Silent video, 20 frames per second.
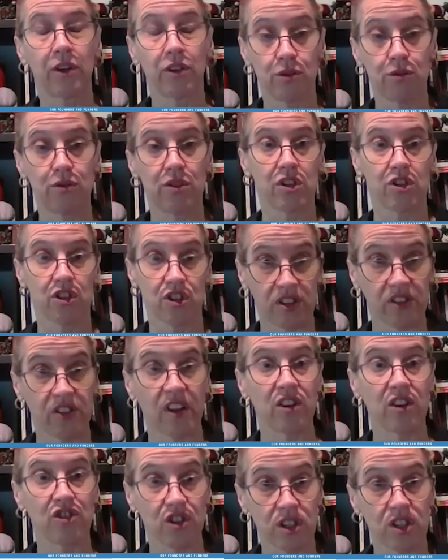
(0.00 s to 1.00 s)
a new
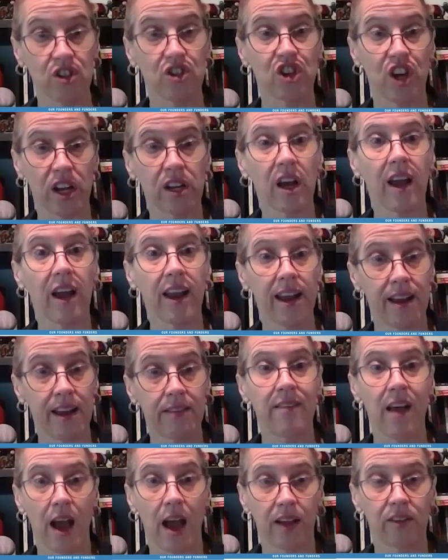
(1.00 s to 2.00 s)
digitization agenda
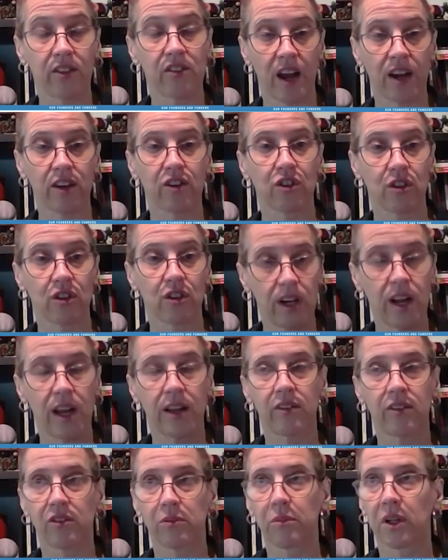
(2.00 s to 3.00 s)
in that sector and,
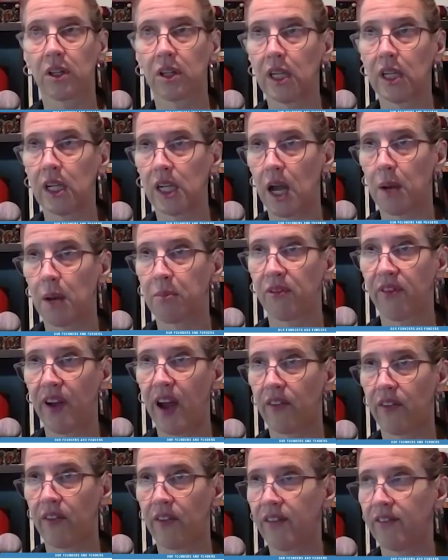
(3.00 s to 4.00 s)
and some cleaning up of
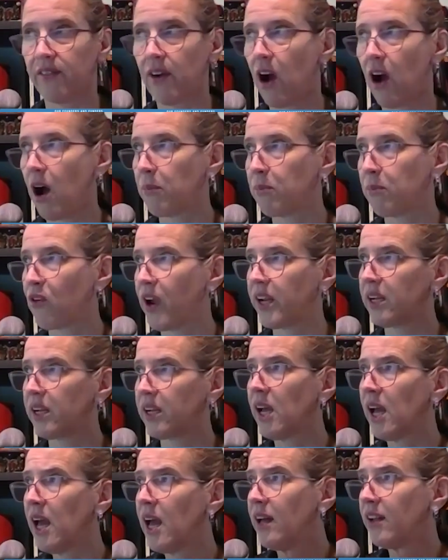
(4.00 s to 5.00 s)
how they've operated.
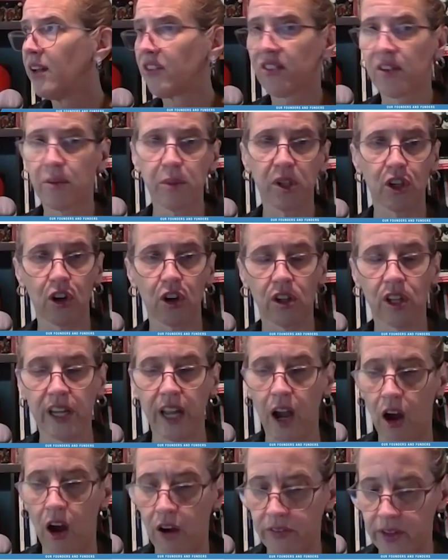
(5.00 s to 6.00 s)
Similarly,
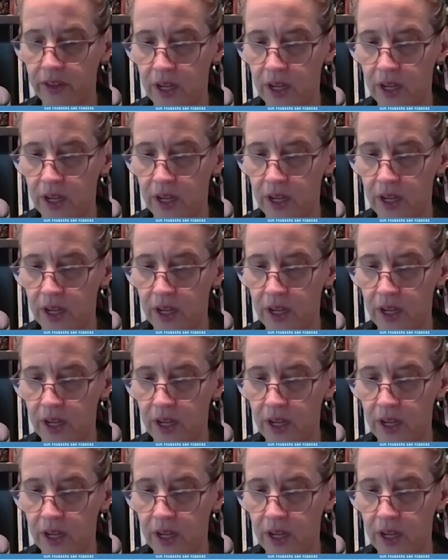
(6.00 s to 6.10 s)
on